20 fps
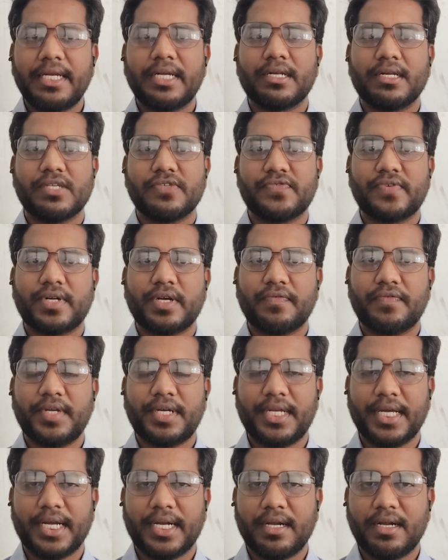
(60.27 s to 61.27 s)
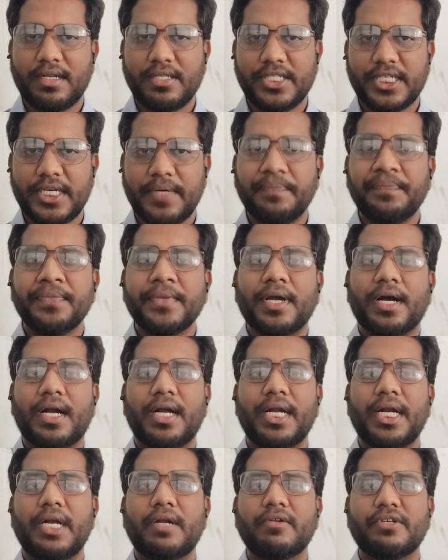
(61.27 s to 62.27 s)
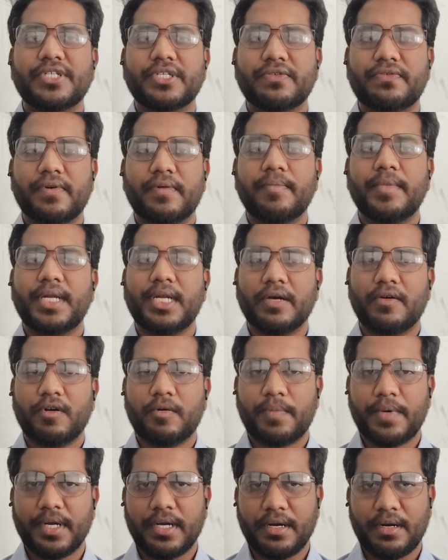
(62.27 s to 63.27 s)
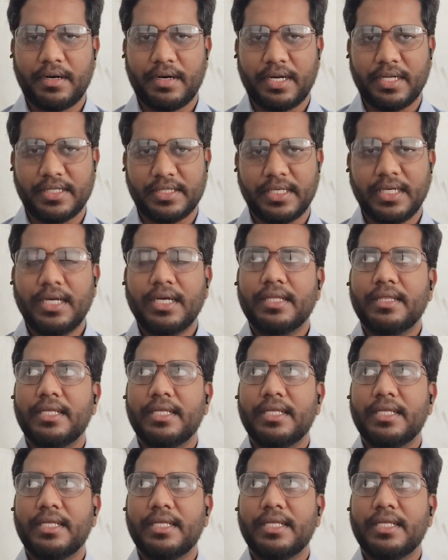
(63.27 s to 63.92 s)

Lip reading: the transfer of the technology and innovation from the developed countries.